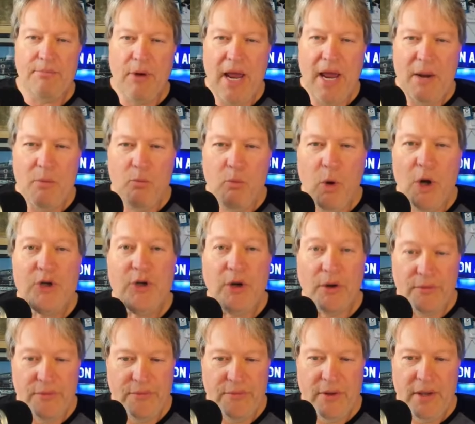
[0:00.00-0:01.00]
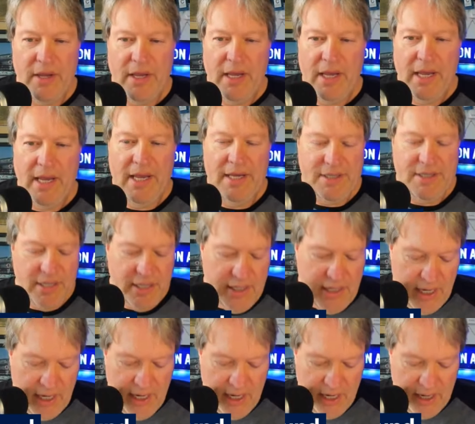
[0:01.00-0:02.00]
Brandon Woodruff is
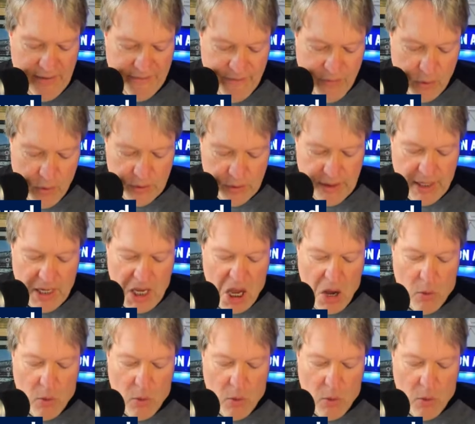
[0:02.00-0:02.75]
indeed in the fold.